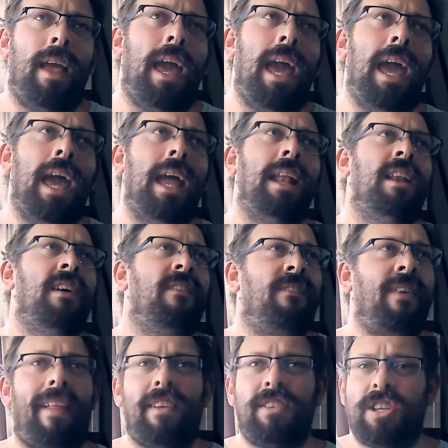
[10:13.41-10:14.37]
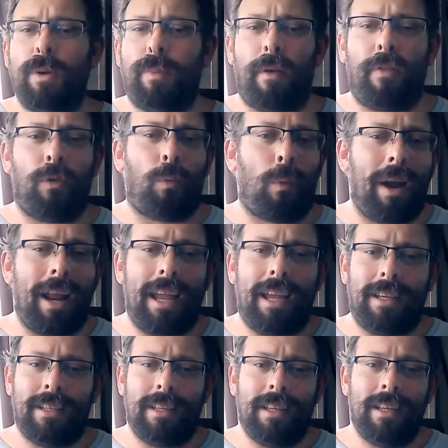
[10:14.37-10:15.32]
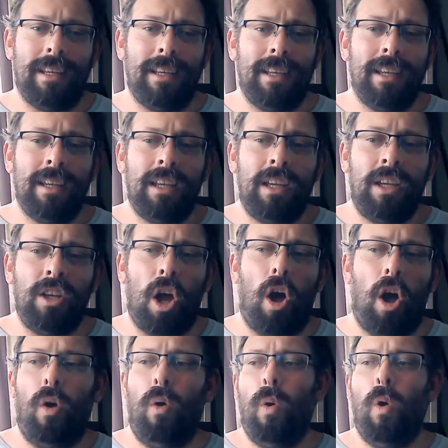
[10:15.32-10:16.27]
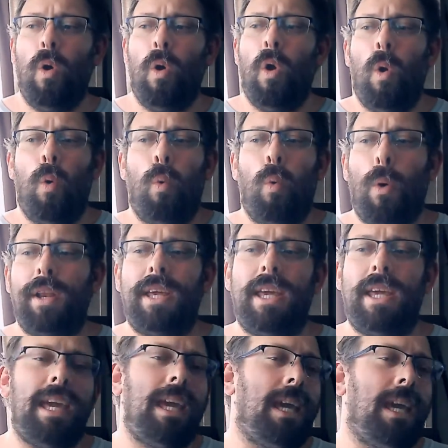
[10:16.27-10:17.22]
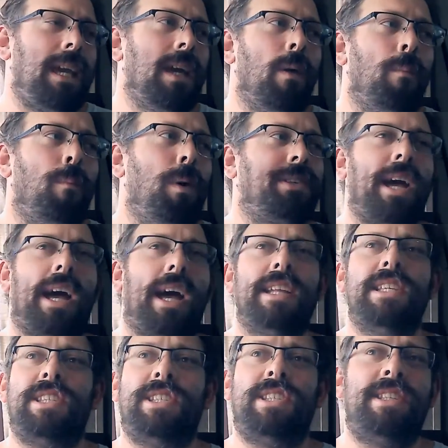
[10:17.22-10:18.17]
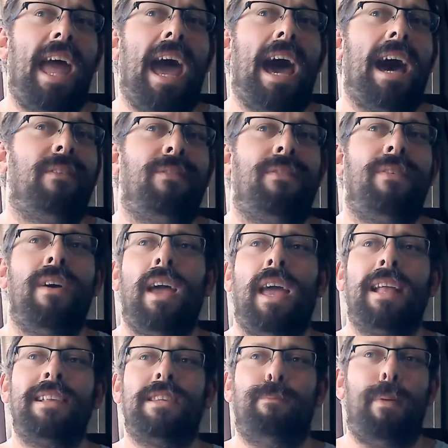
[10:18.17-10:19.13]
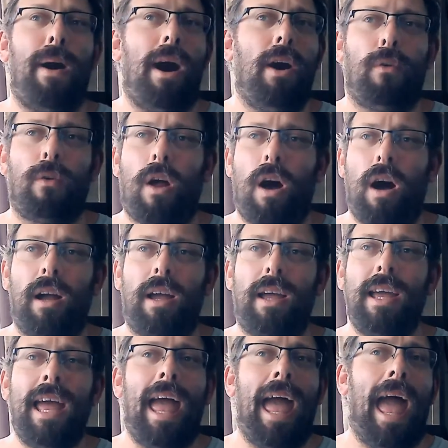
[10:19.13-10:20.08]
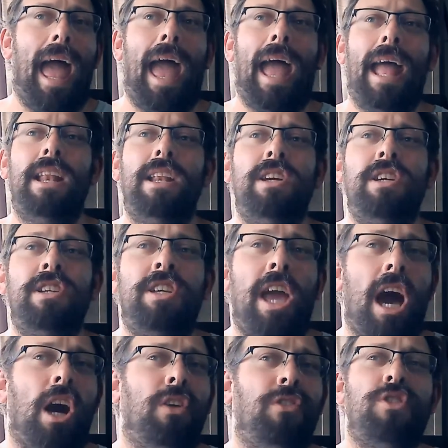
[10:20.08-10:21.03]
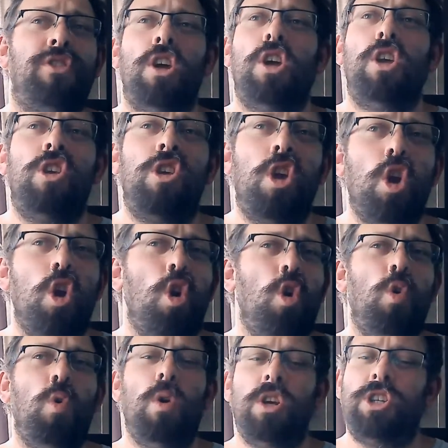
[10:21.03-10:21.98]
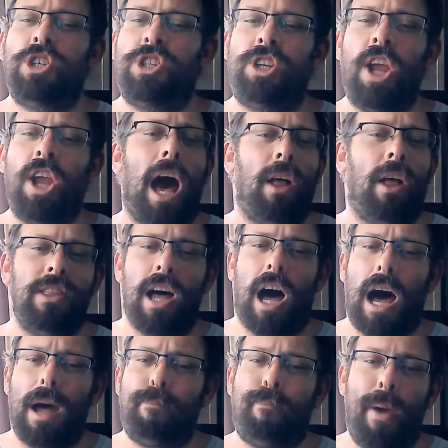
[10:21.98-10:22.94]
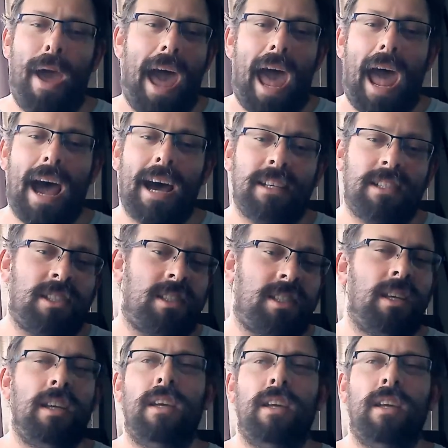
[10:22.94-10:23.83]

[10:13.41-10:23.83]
in the Fellowship of the Ring. You know, when he puts out his staff against the Balrog and yells, "You shall not pass!"